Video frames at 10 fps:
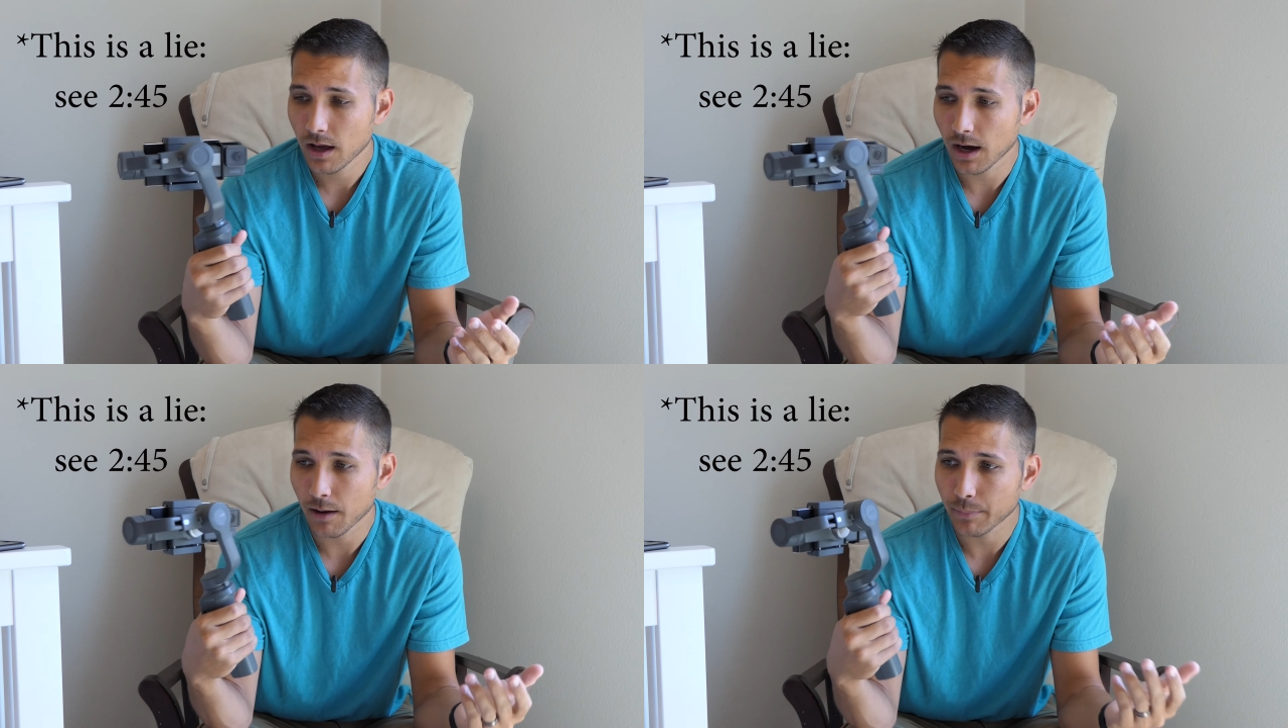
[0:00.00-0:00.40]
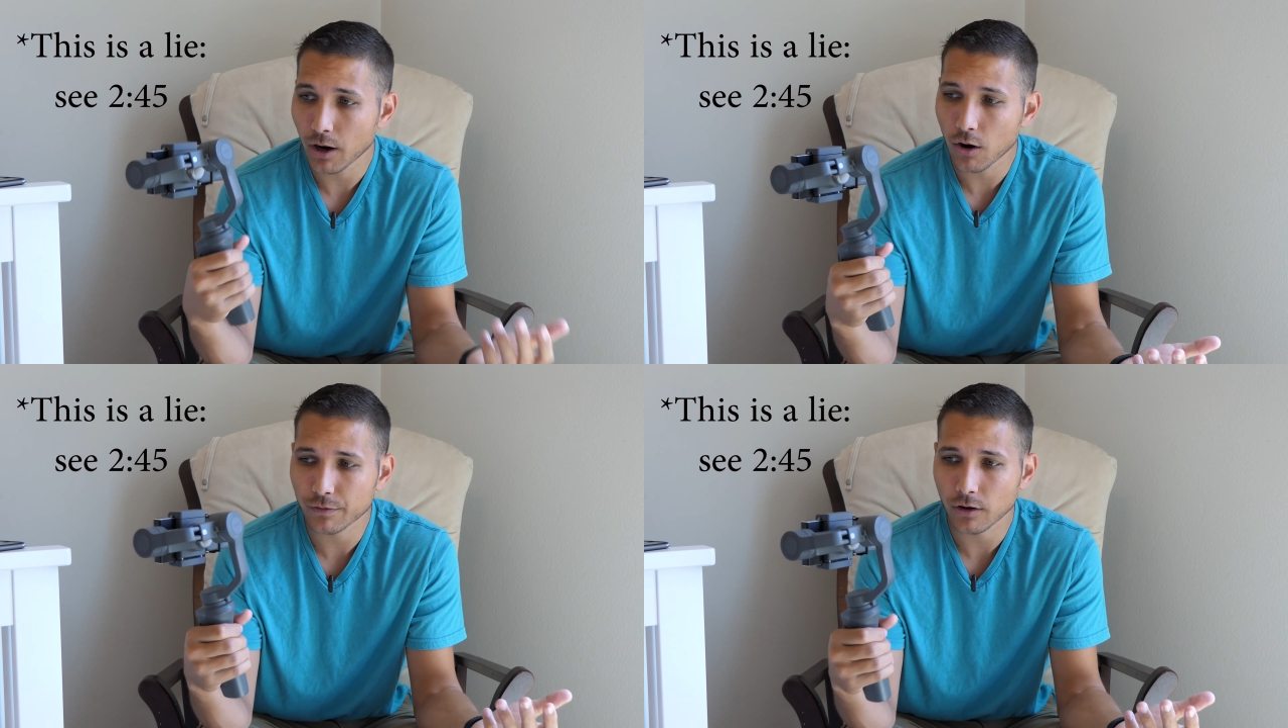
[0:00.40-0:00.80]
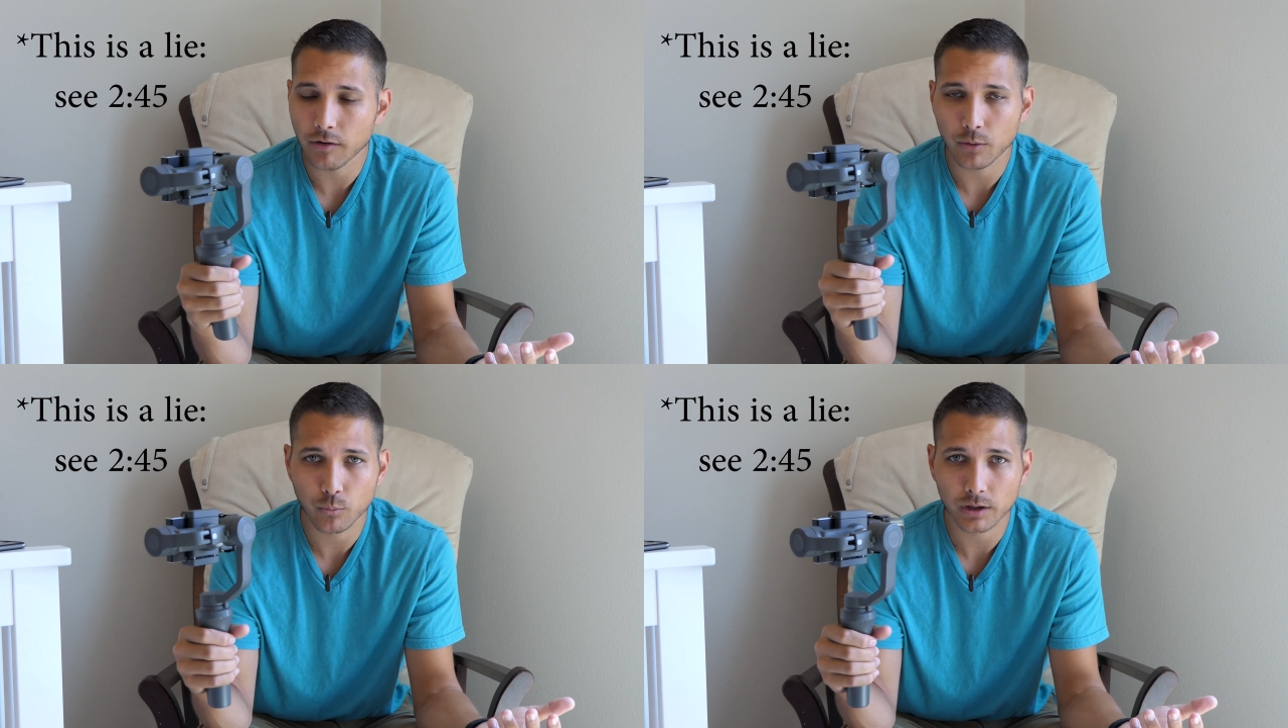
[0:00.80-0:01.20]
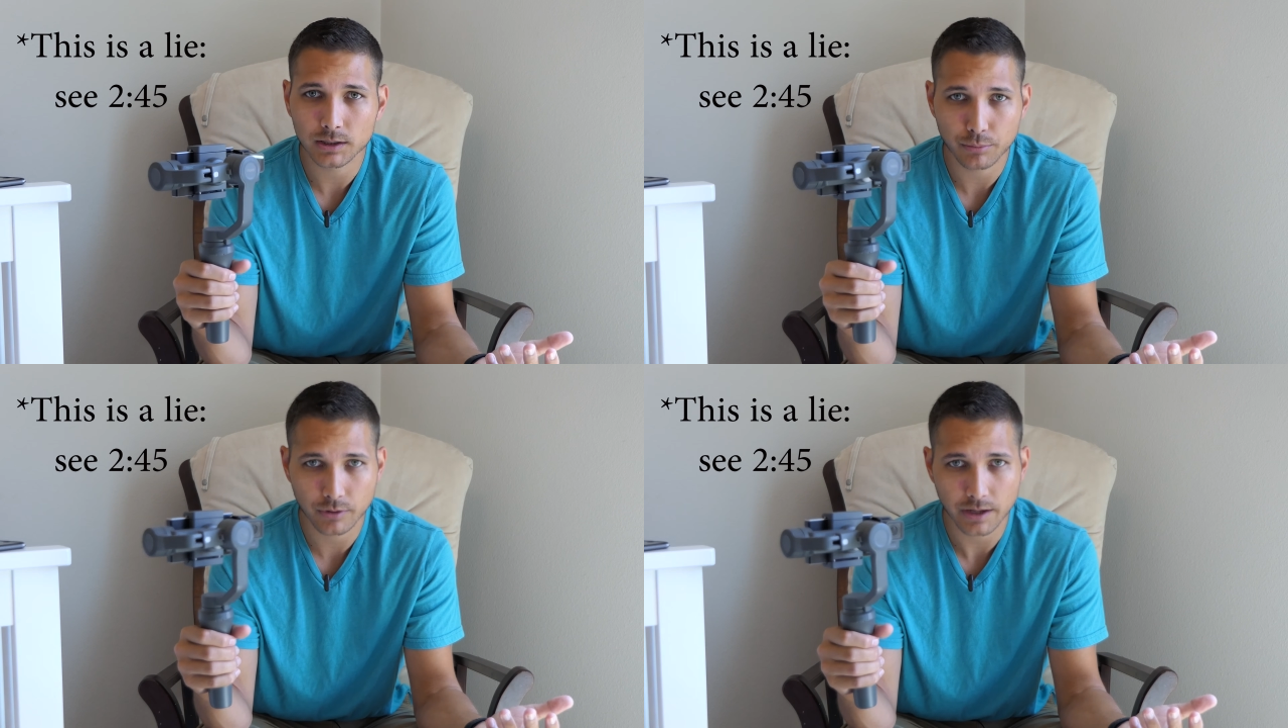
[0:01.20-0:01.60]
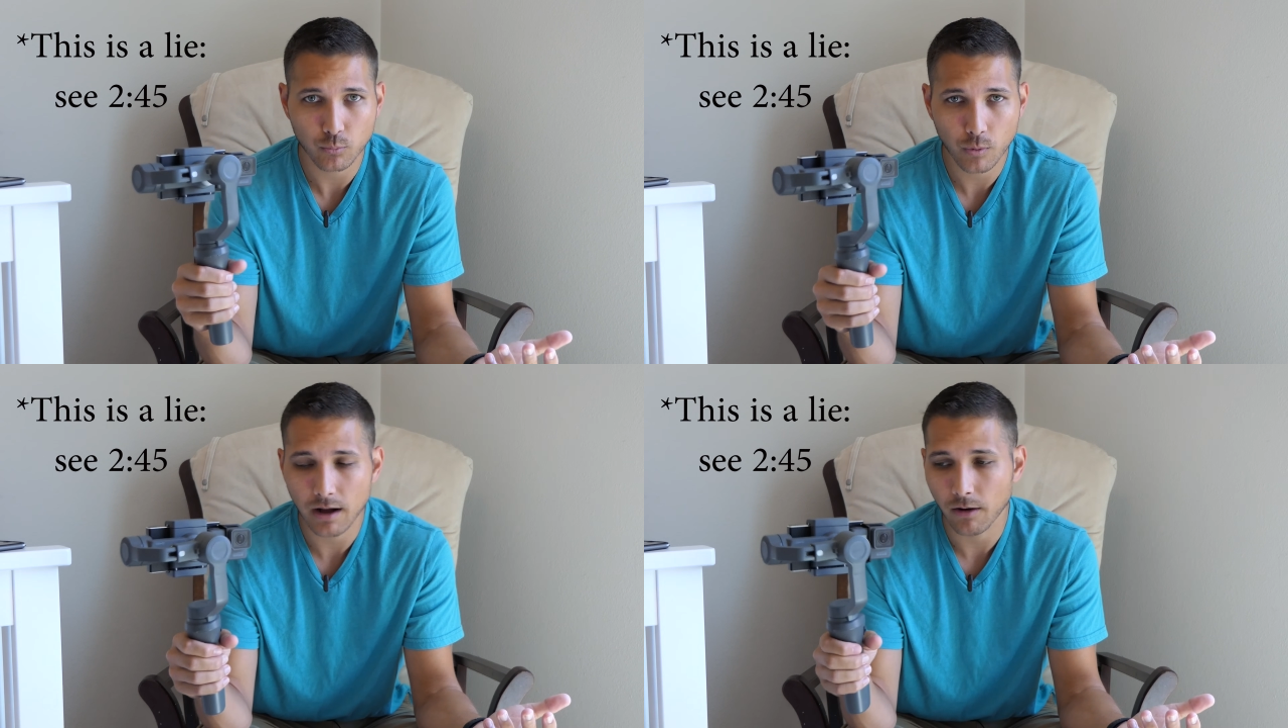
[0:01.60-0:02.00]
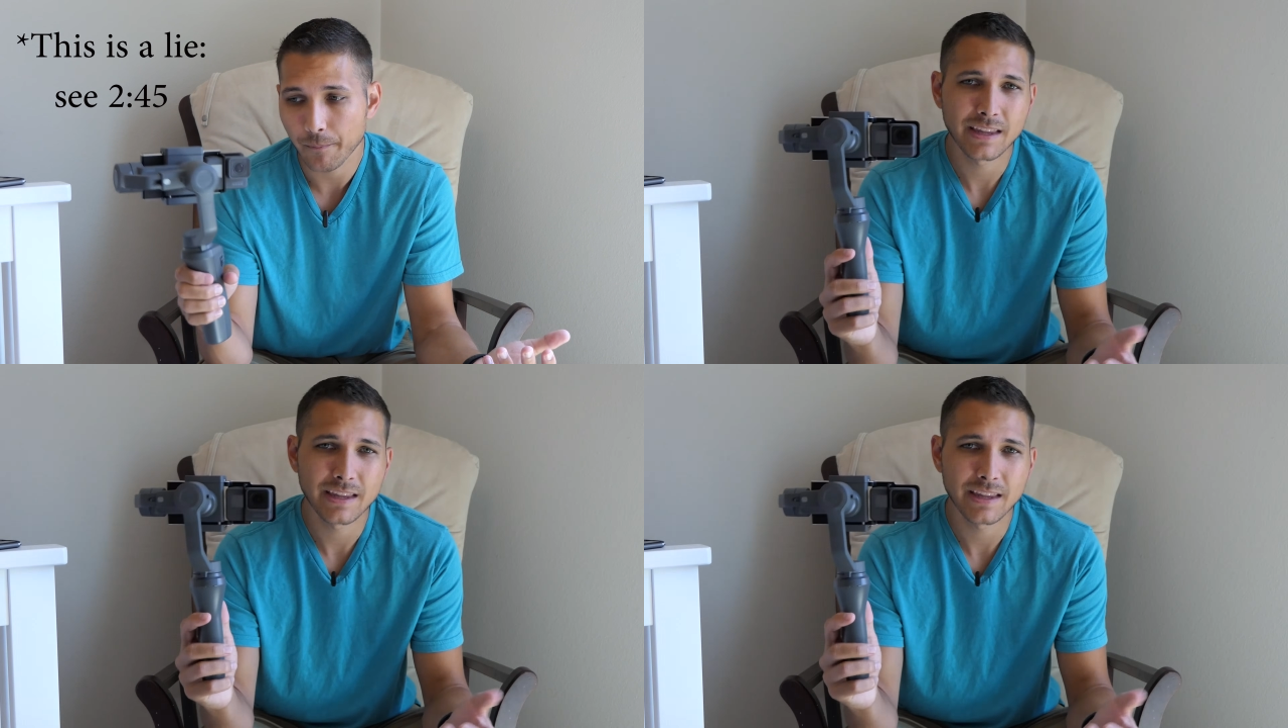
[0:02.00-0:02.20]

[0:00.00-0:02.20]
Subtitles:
But overall, it works pretty well.